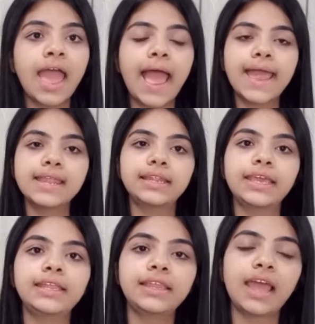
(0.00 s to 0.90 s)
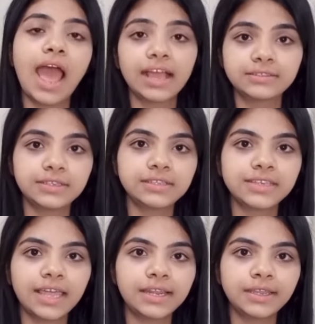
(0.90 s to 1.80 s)
And in axial
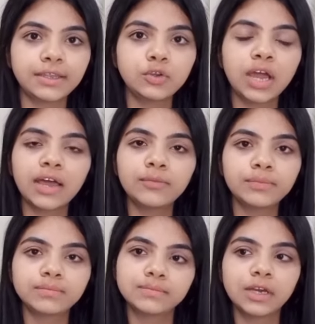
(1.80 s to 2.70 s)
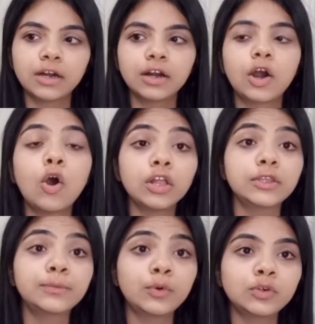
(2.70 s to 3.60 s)
skeleton, you have all the
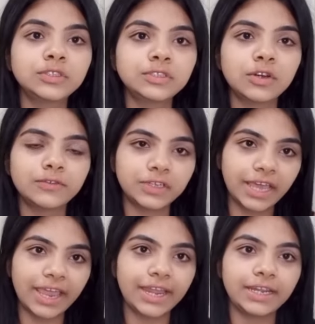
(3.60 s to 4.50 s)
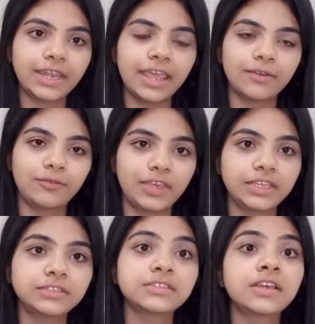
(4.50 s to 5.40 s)
bones of the head, neck,
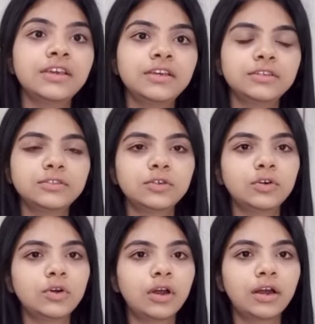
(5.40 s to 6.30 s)
face. So